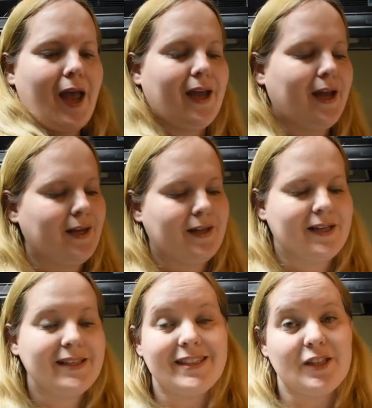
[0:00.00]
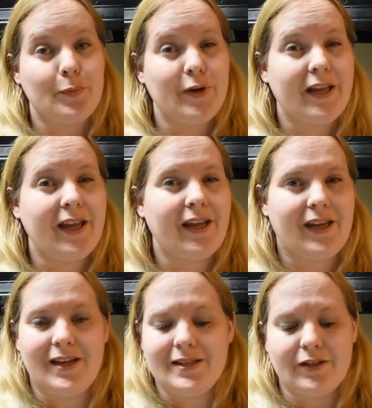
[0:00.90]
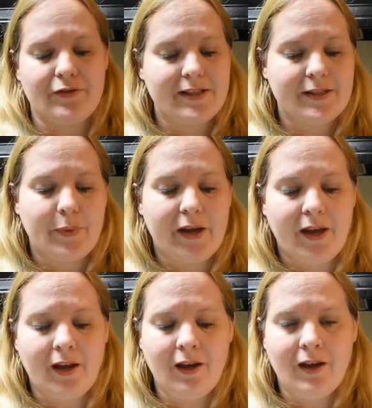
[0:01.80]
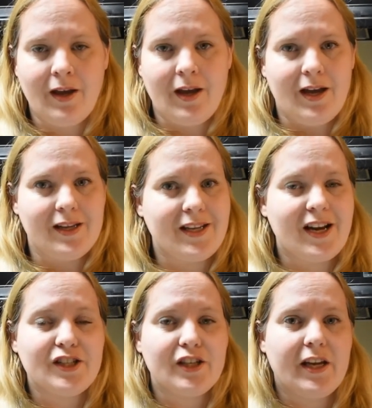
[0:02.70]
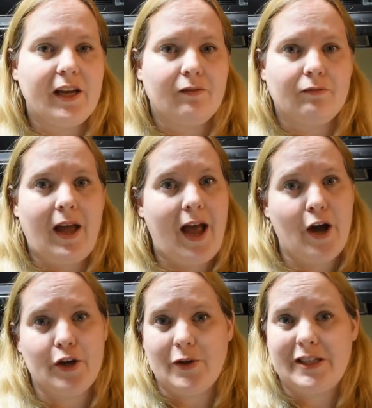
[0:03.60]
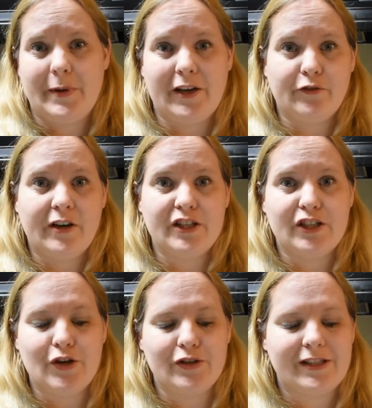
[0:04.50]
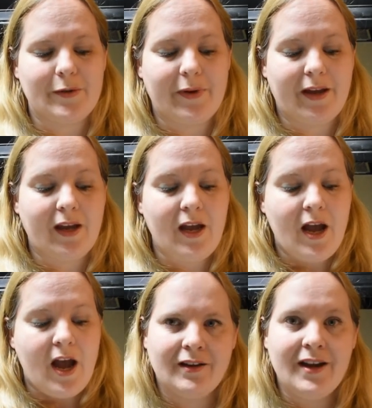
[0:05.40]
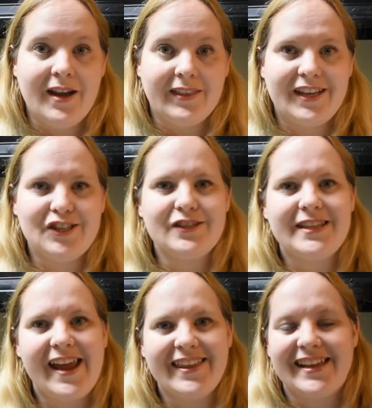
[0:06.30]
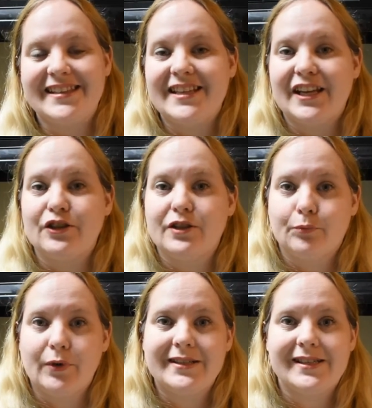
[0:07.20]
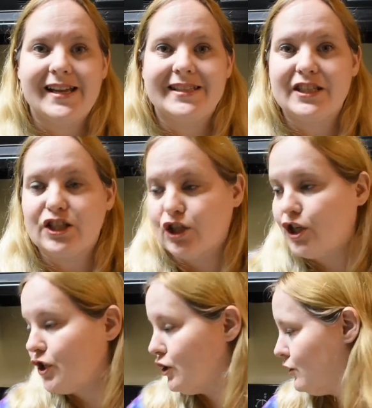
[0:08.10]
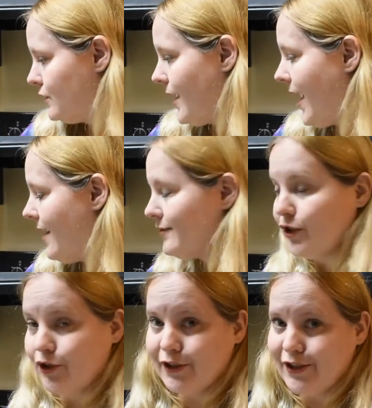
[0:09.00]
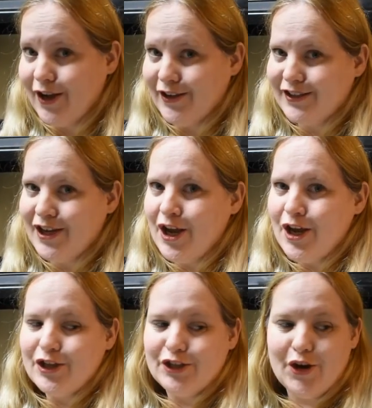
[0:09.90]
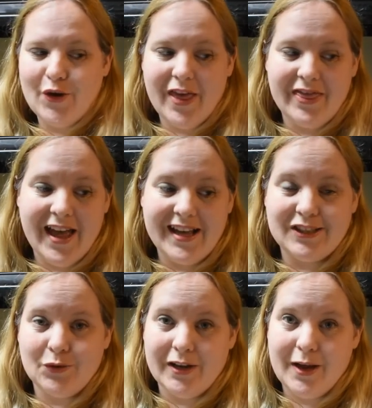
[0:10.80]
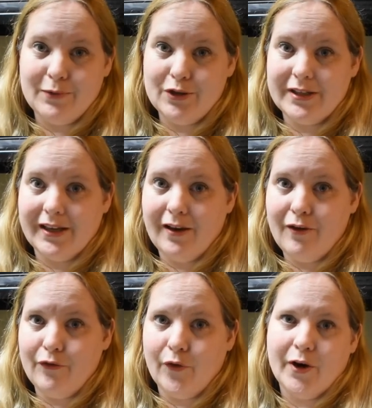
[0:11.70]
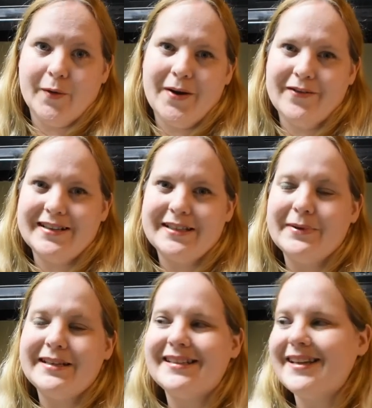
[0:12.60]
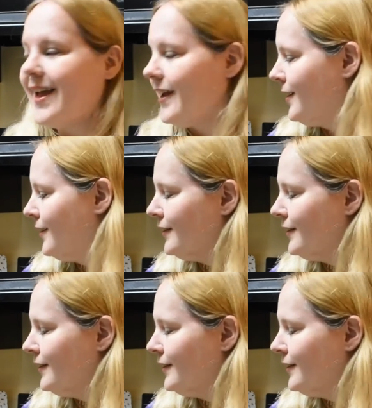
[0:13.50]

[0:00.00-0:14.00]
And this is a pretty easy recipe. It's actually how you expect French toast to be. They do say that instead of using bread slices, you could use halves of croissant. So that's what I'm using for my recipe today.